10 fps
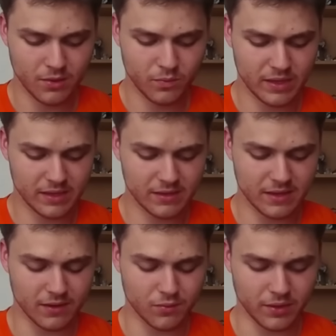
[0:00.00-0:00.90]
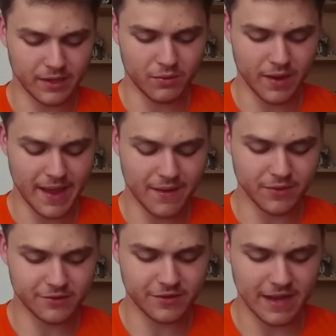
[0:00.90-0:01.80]
we didn't really quite have
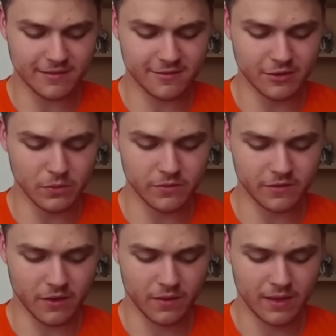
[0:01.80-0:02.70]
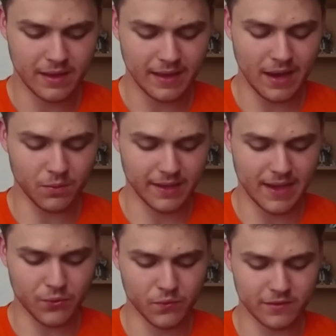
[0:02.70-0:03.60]
the chance to do so. Can't really
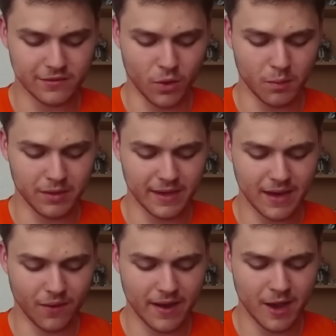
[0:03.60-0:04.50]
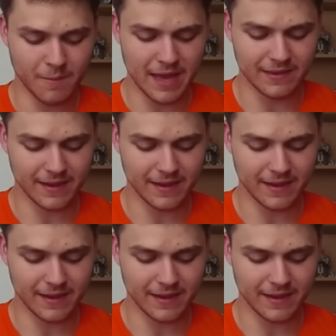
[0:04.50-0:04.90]
get through this goblin gang right now, man, and the